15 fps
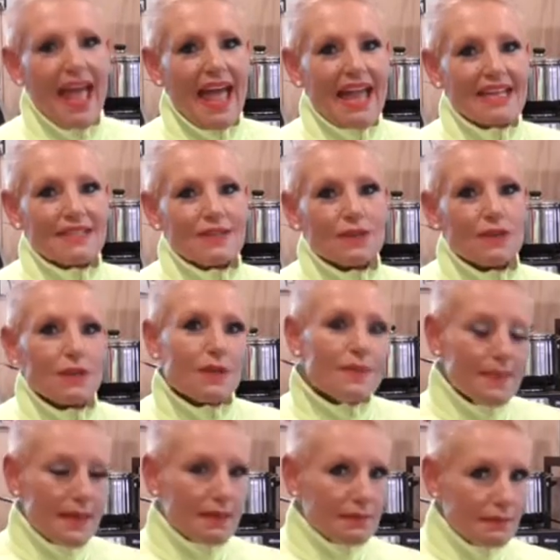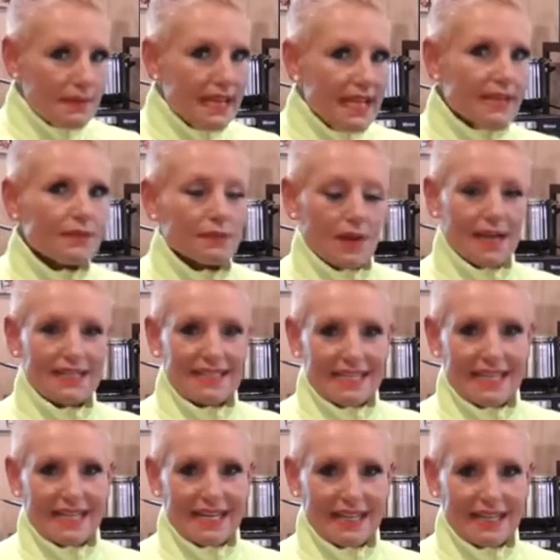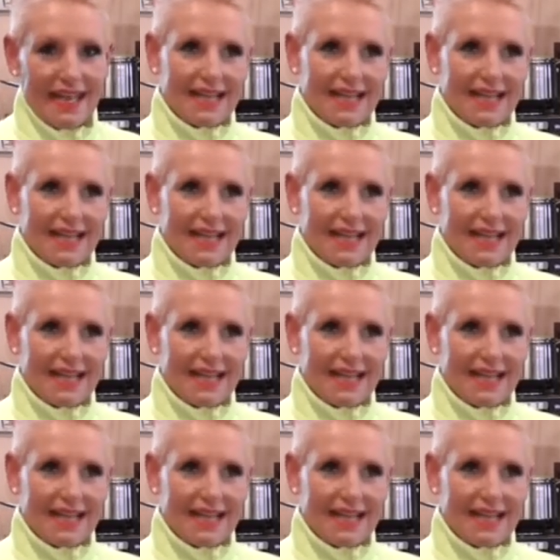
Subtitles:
And could it be a really good idea